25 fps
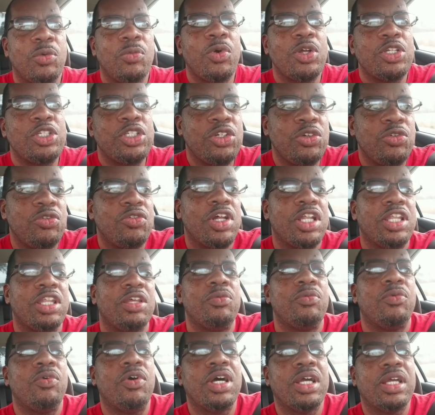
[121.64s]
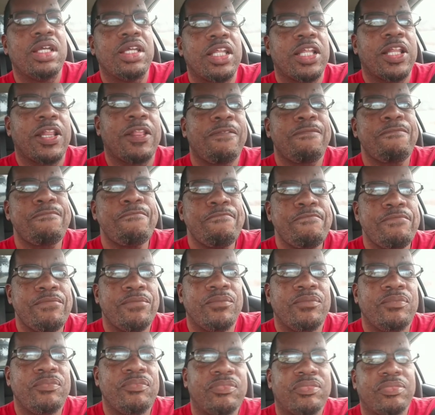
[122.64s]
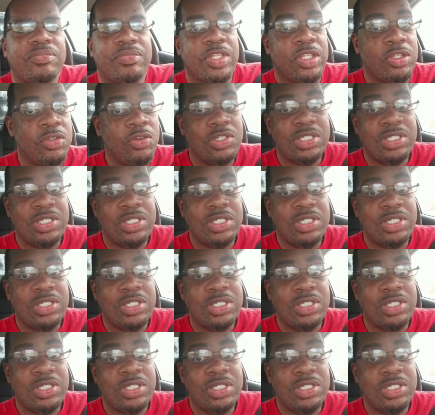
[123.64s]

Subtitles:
what you really want, you're